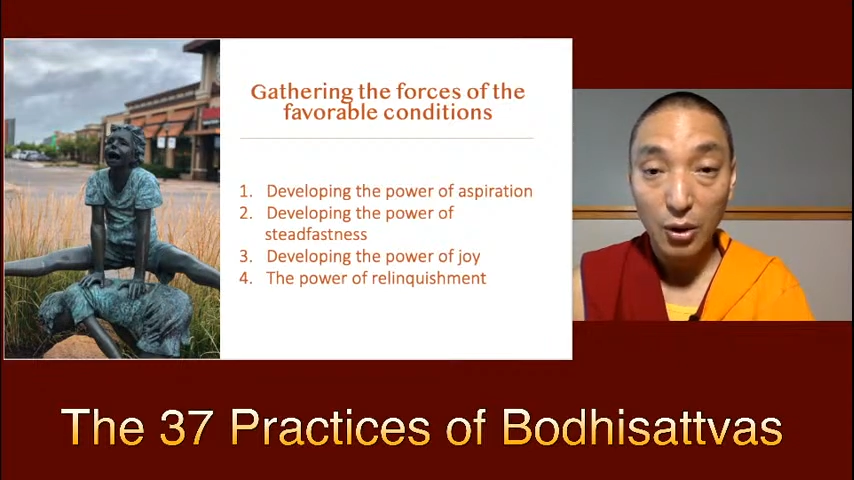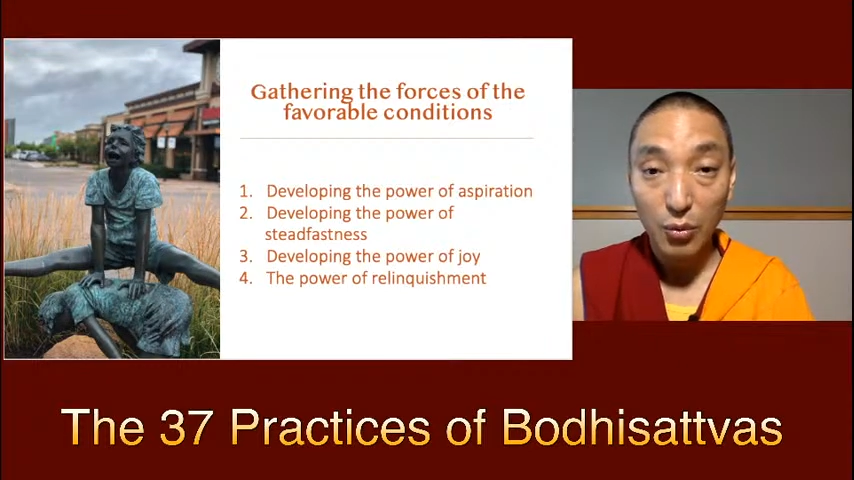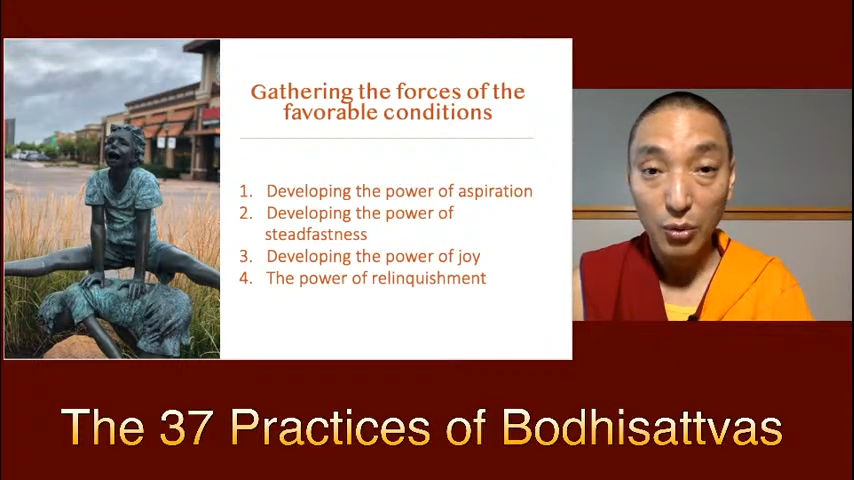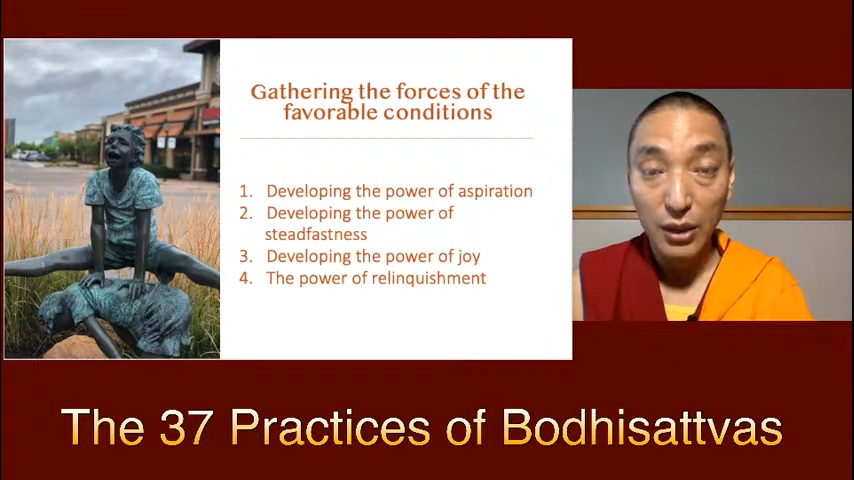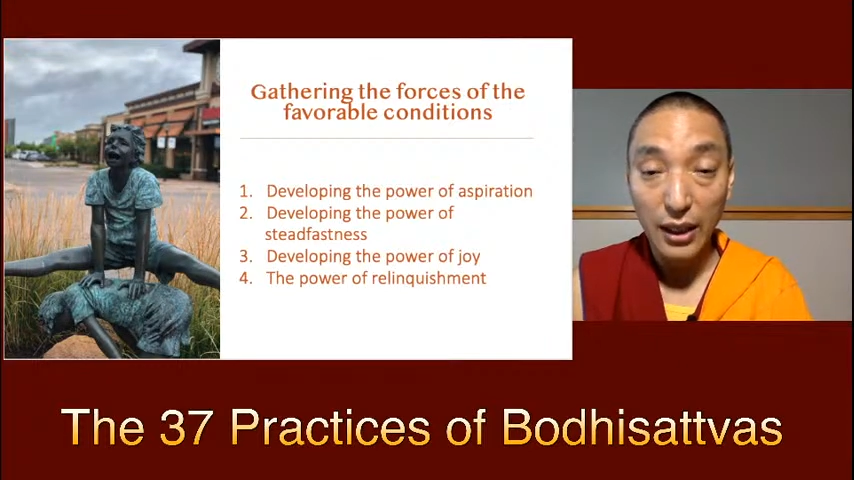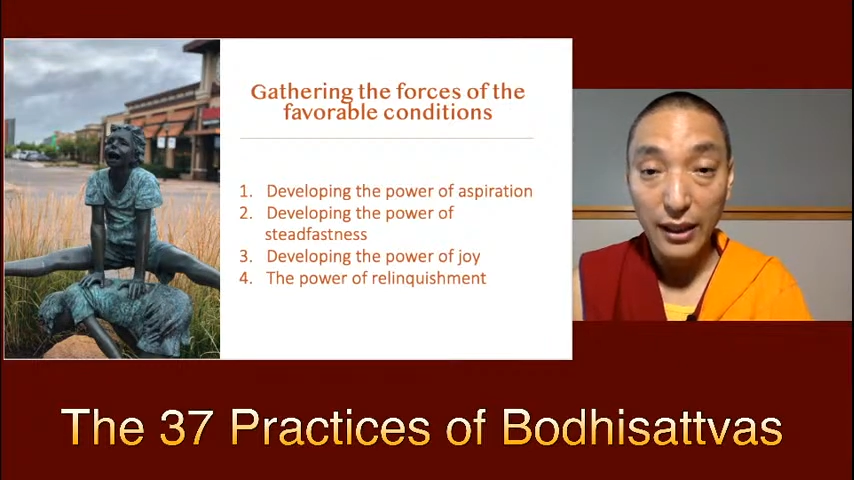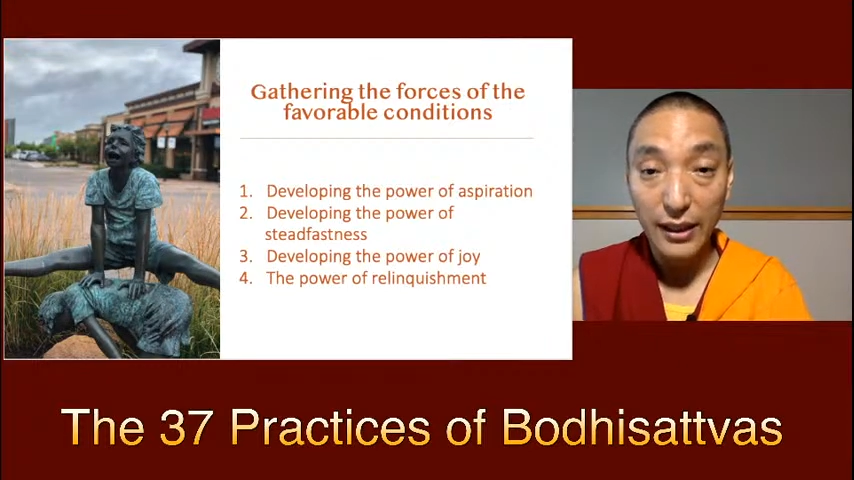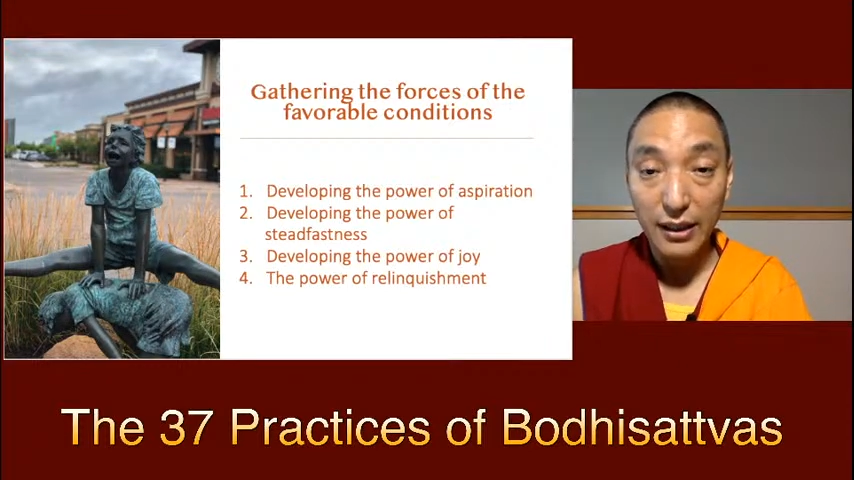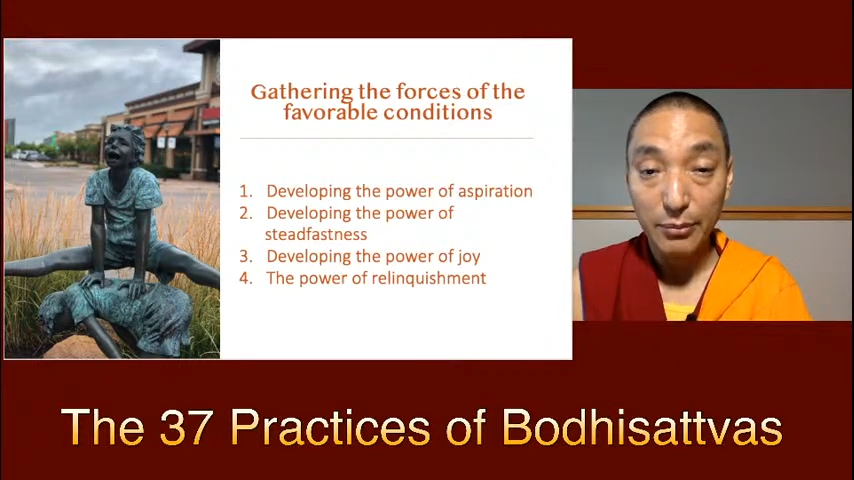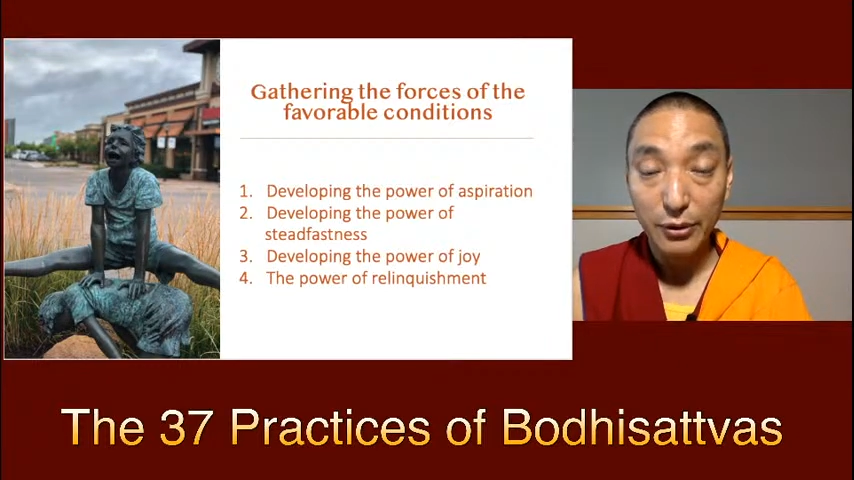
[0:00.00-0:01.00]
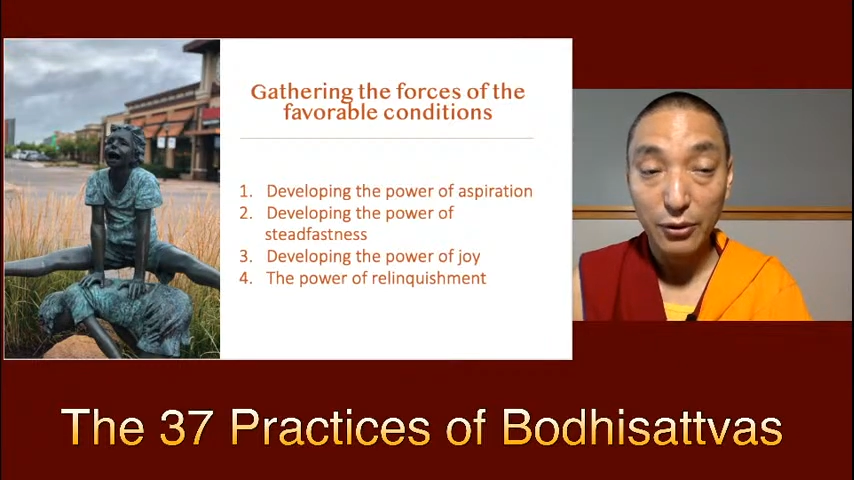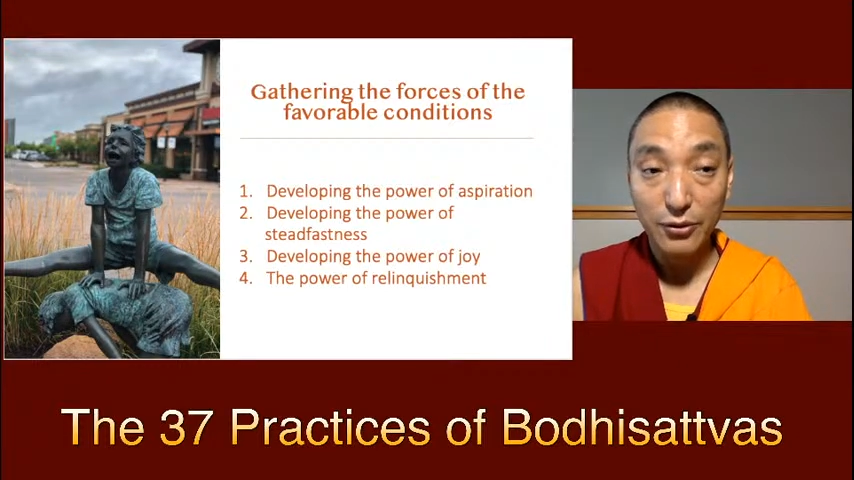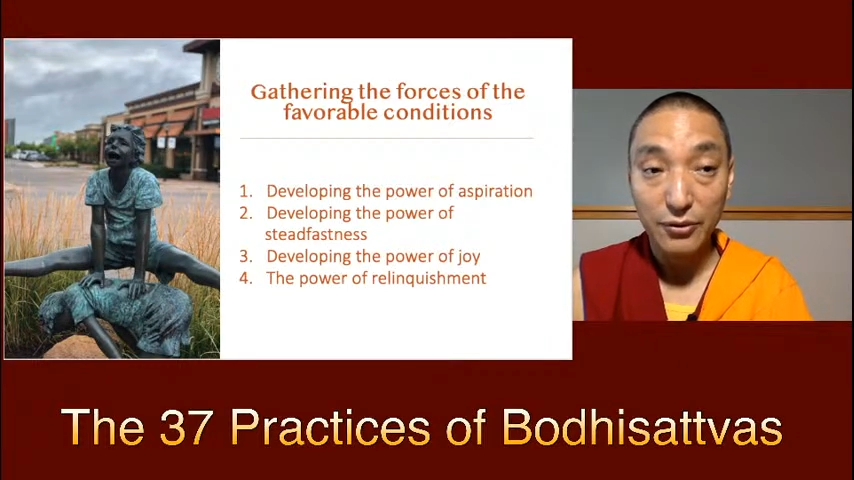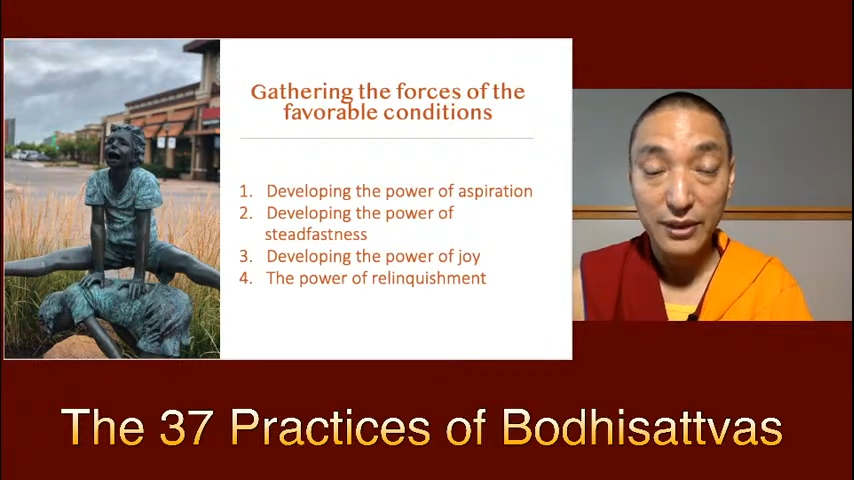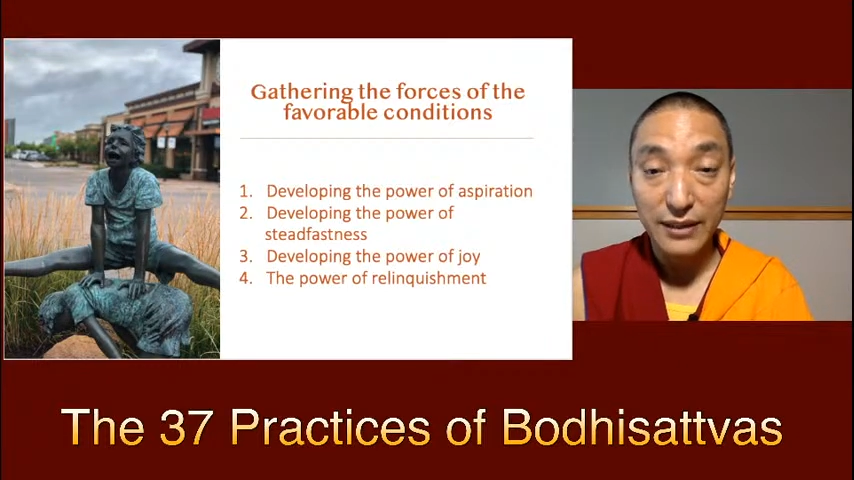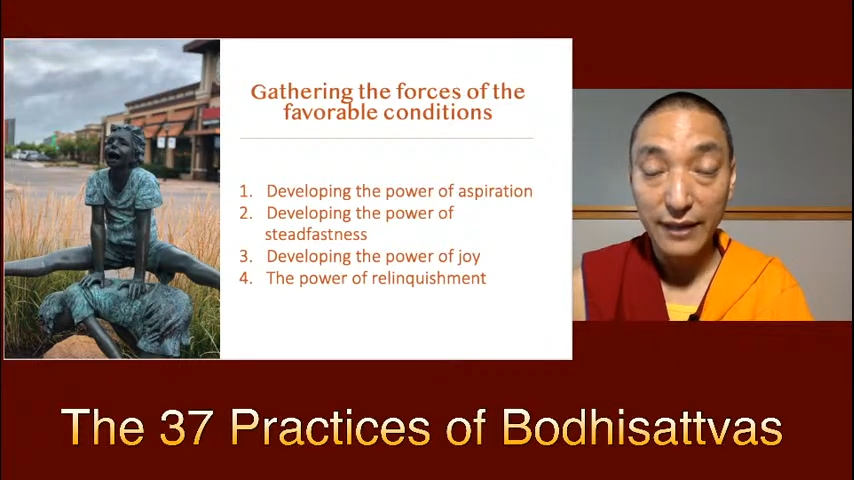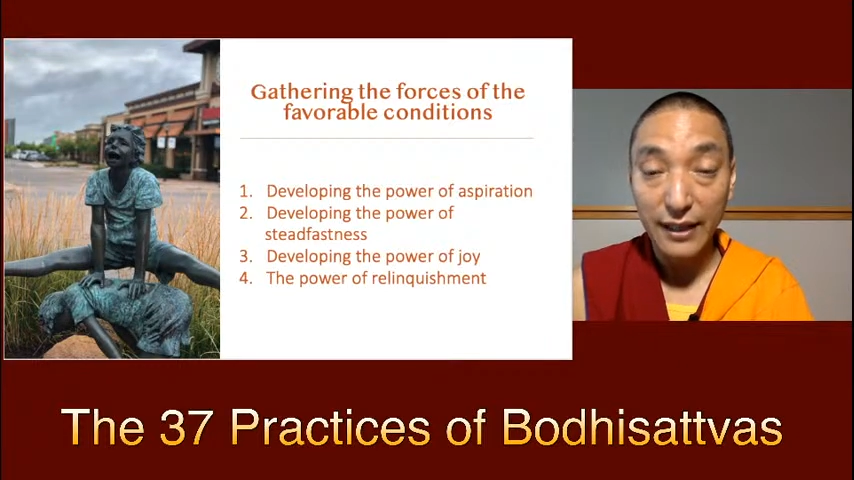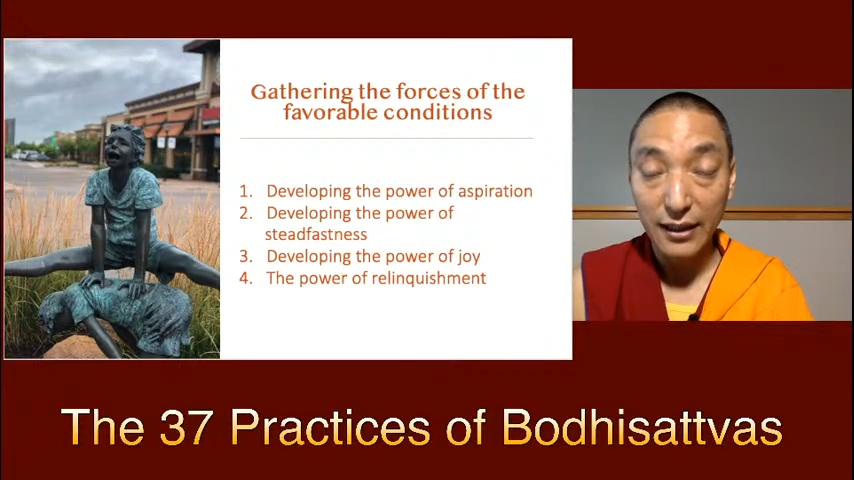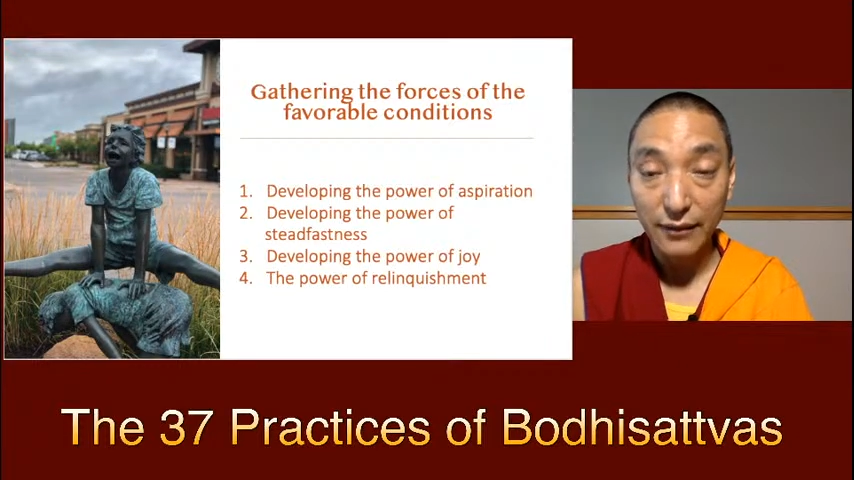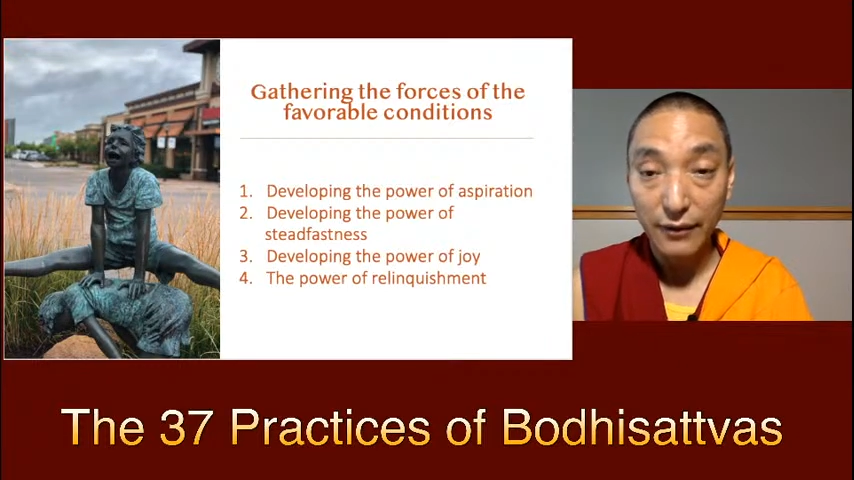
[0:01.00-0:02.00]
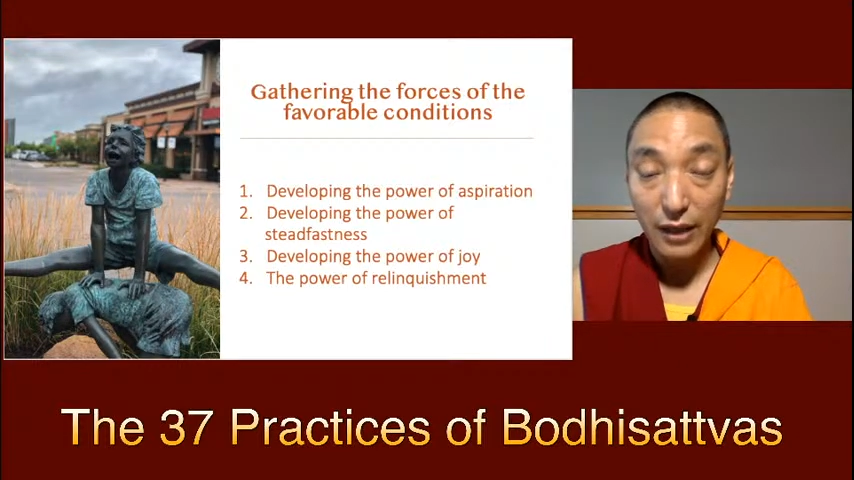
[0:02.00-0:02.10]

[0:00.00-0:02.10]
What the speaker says: we are able to develop